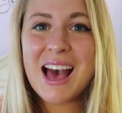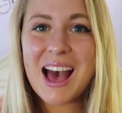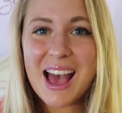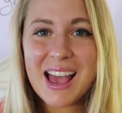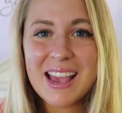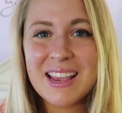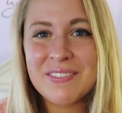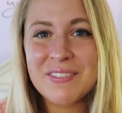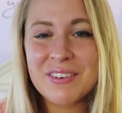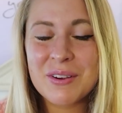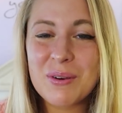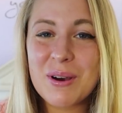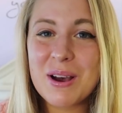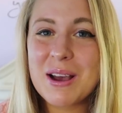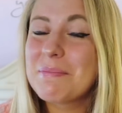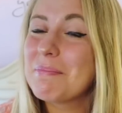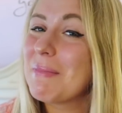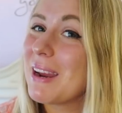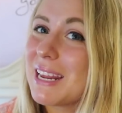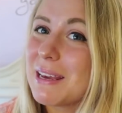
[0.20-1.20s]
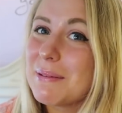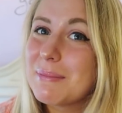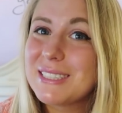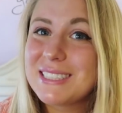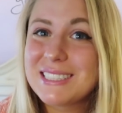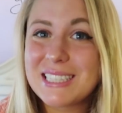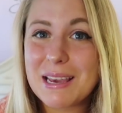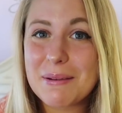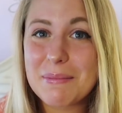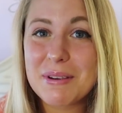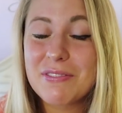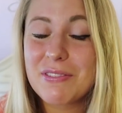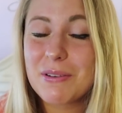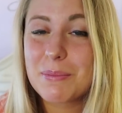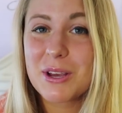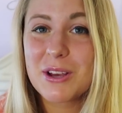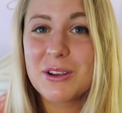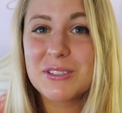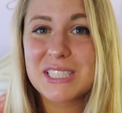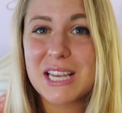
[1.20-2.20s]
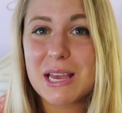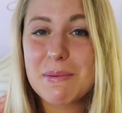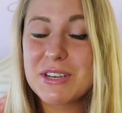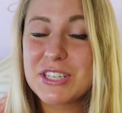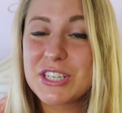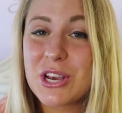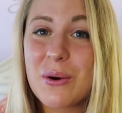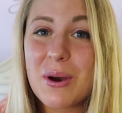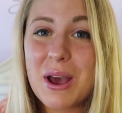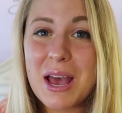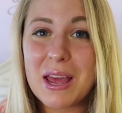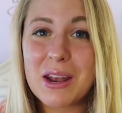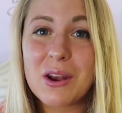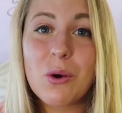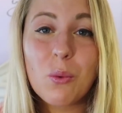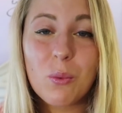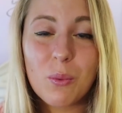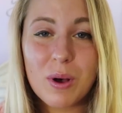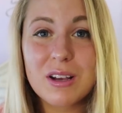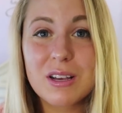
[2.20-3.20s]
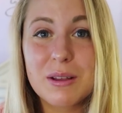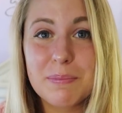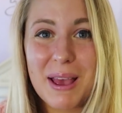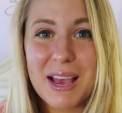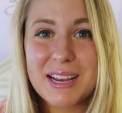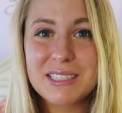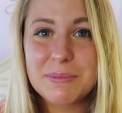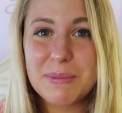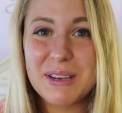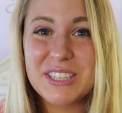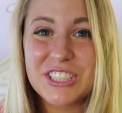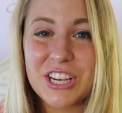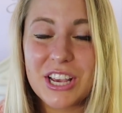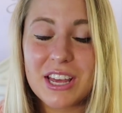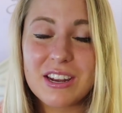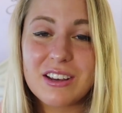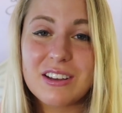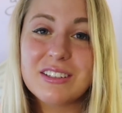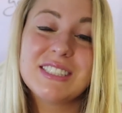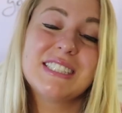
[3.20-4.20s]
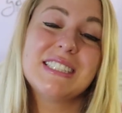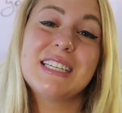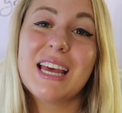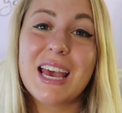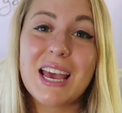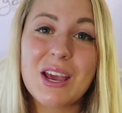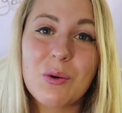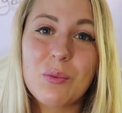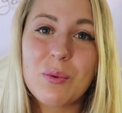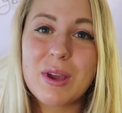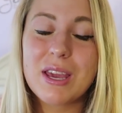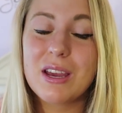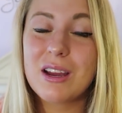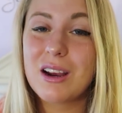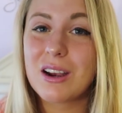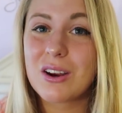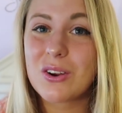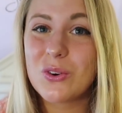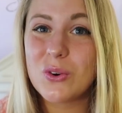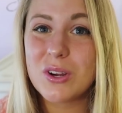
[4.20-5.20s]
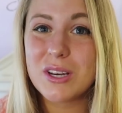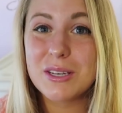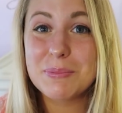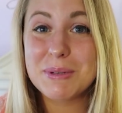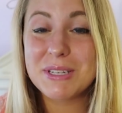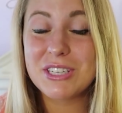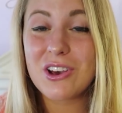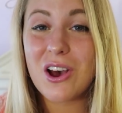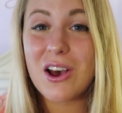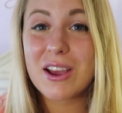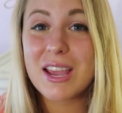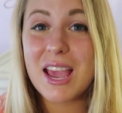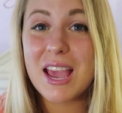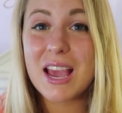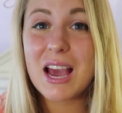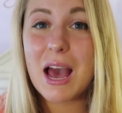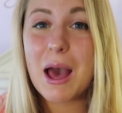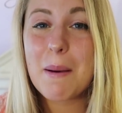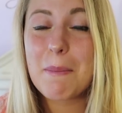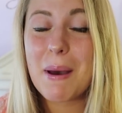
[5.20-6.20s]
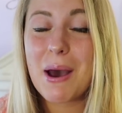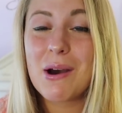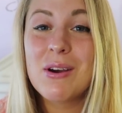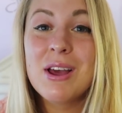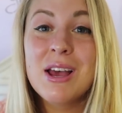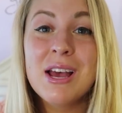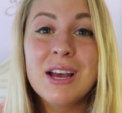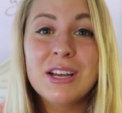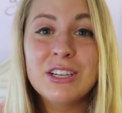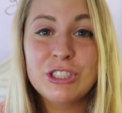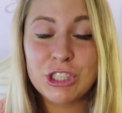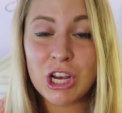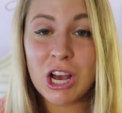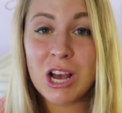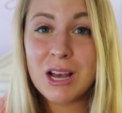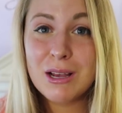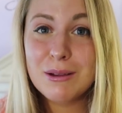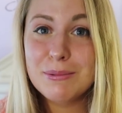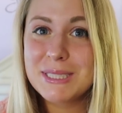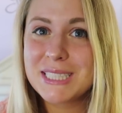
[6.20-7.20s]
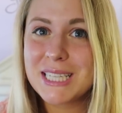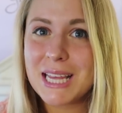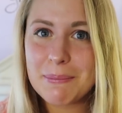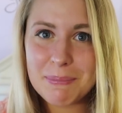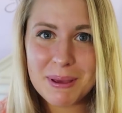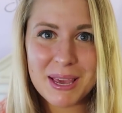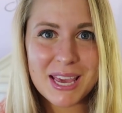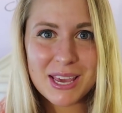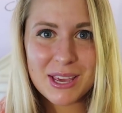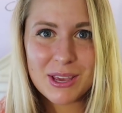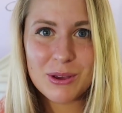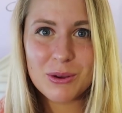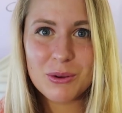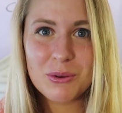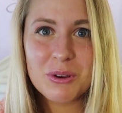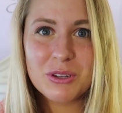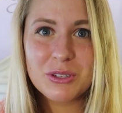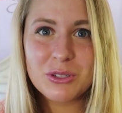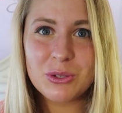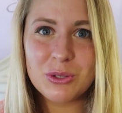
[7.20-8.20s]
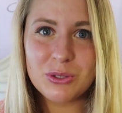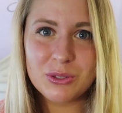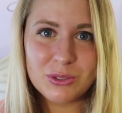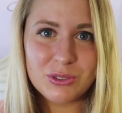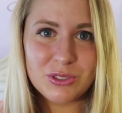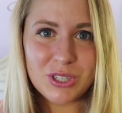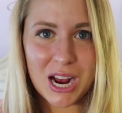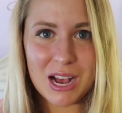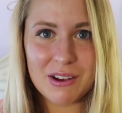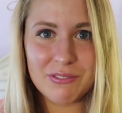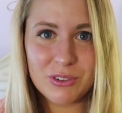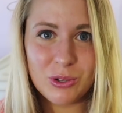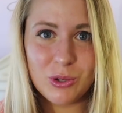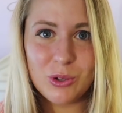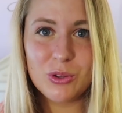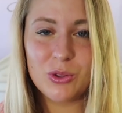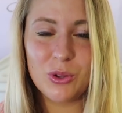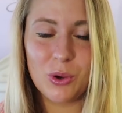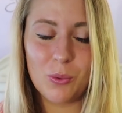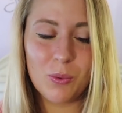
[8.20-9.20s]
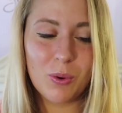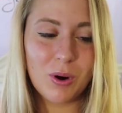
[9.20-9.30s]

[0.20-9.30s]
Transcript: Hi everyone, my name is Sammy from Go Sammy-Jo and welcome back to my channel. Today we are going to be talking about jobs that pay you to travel the